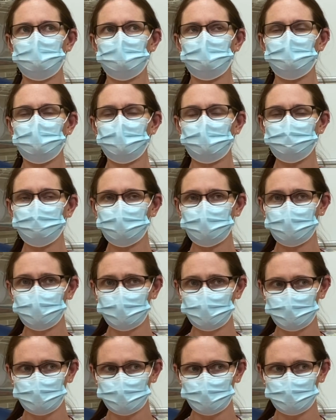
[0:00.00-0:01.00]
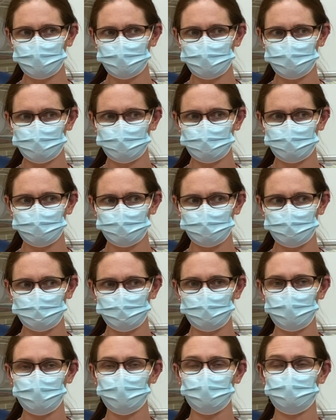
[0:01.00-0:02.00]
Complicated,
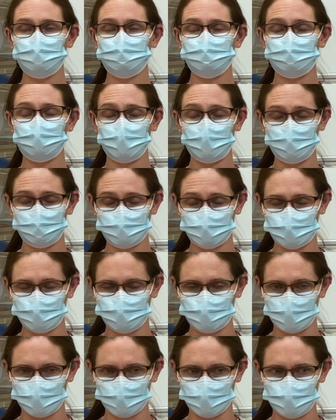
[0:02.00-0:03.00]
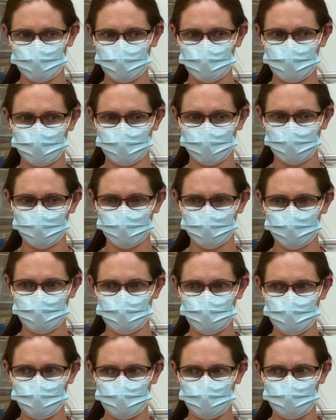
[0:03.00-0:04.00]
more involved discharge
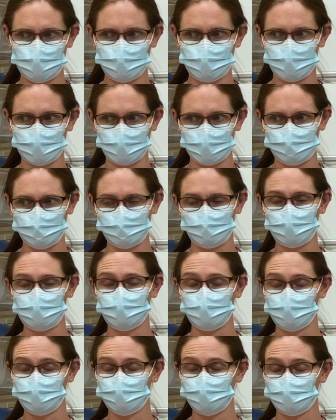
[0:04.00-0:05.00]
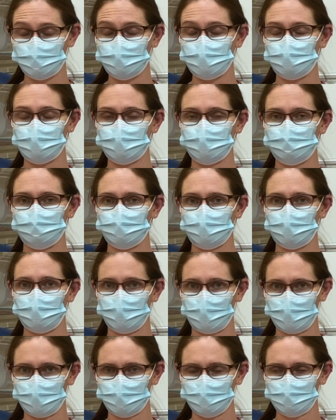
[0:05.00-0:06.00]
kids that have been here typically for a
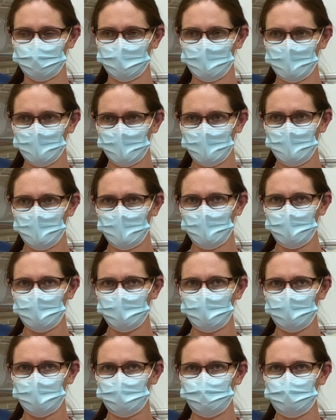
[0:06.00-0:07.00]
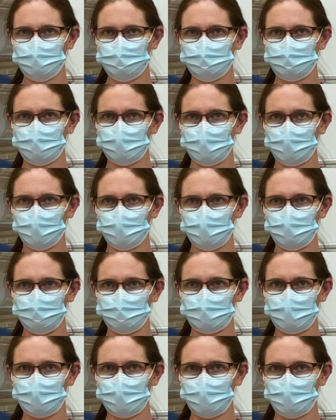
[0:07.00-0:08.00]
while involve
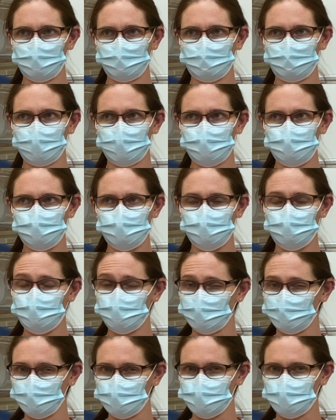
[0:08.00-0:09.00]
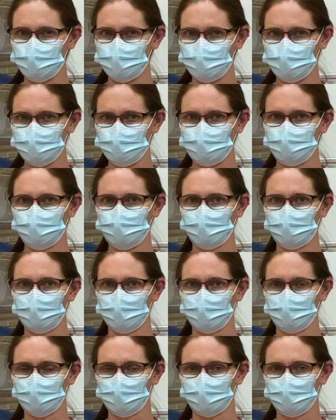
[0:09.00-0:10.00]
outpatient services.
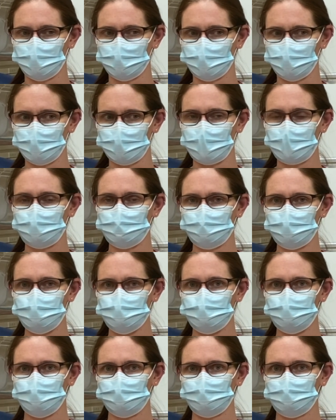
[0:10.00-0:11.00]
High risk